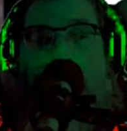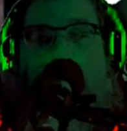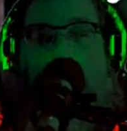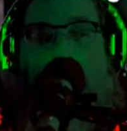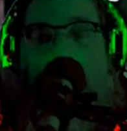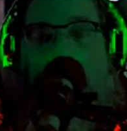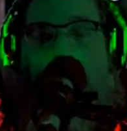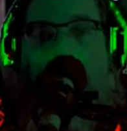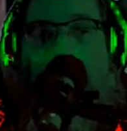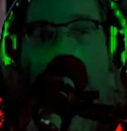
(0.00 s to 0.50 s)

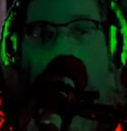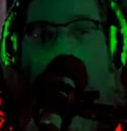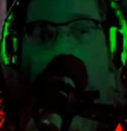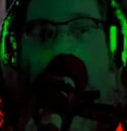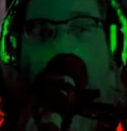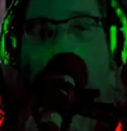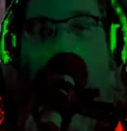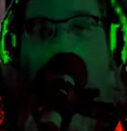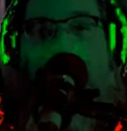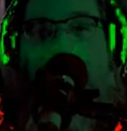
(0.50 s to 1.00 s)
It's pretty
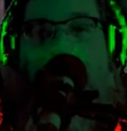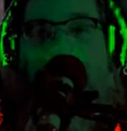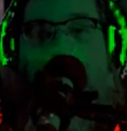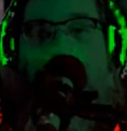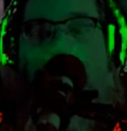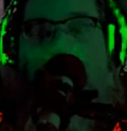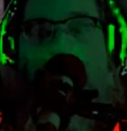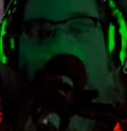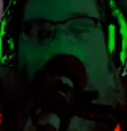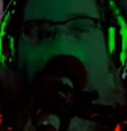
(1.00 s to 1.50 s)
embarrassing
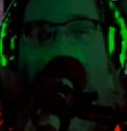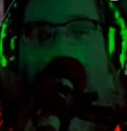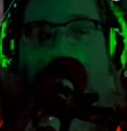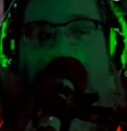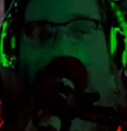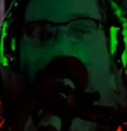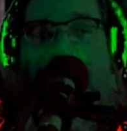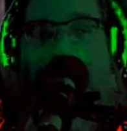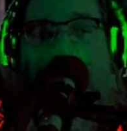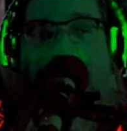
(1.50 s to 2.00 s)
that
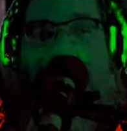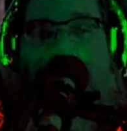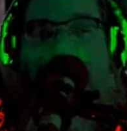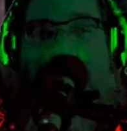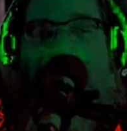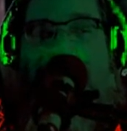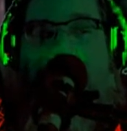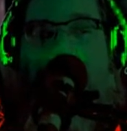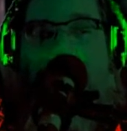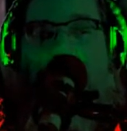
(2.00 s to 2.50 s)
if this isn't a